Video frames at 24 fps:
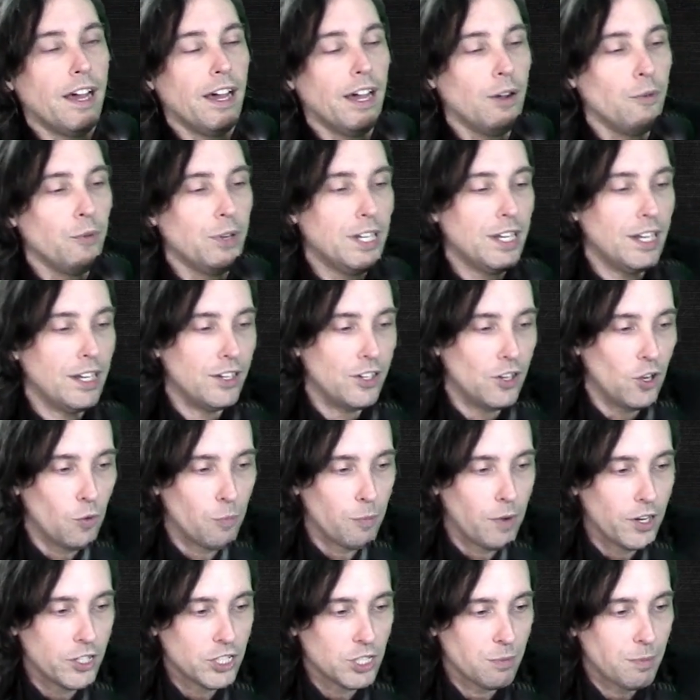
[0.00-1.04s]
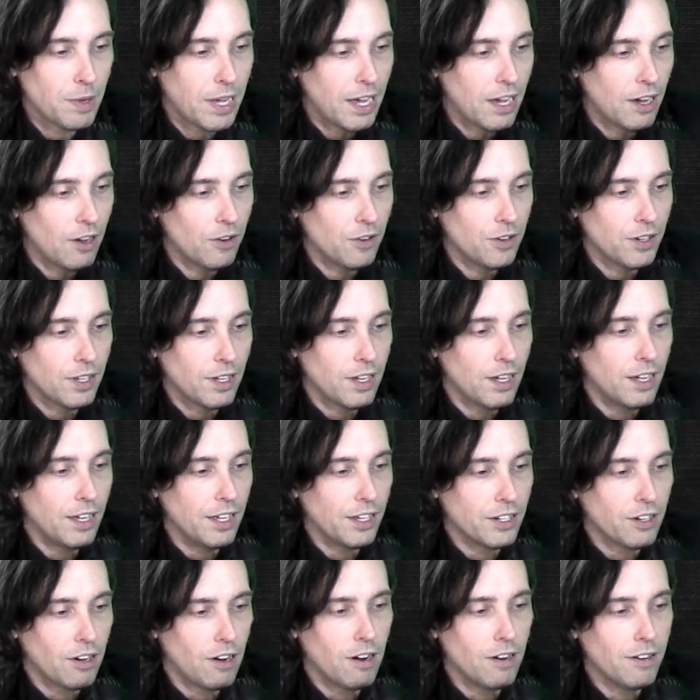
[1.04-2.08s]
We didn't know much about
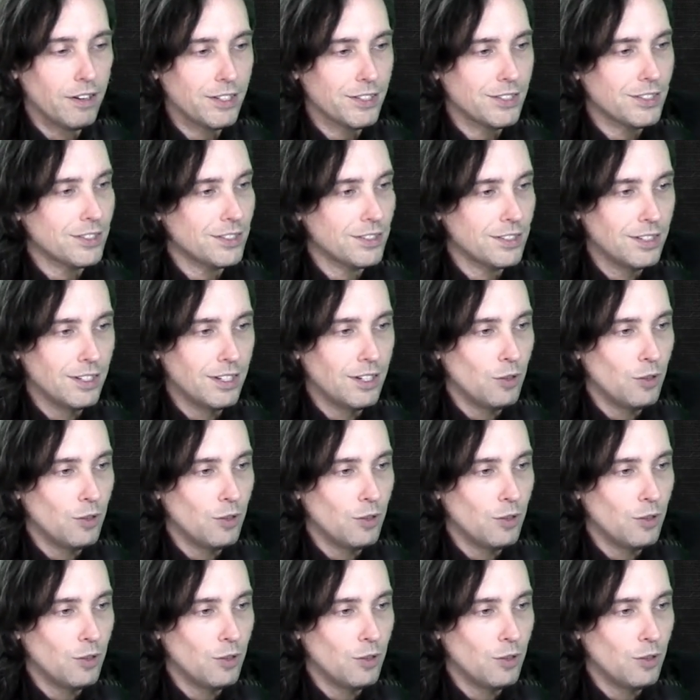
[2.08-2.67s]
Icarus.